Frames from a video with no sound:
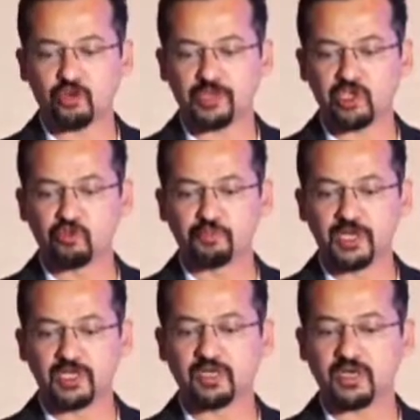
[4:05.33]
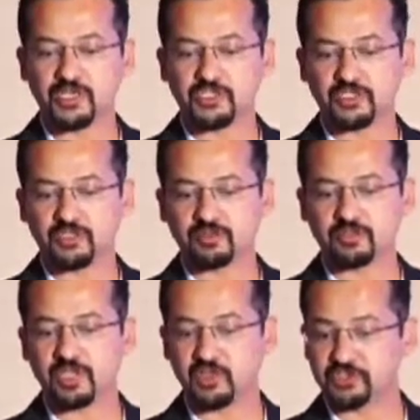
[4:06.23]
of equipment, condition
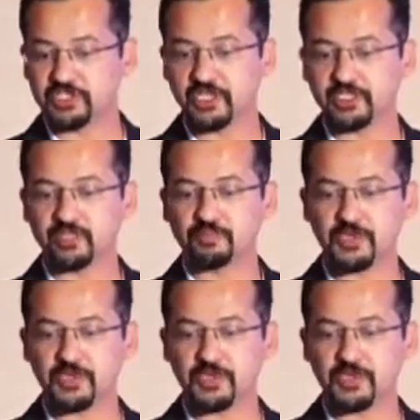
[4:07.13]
investigated,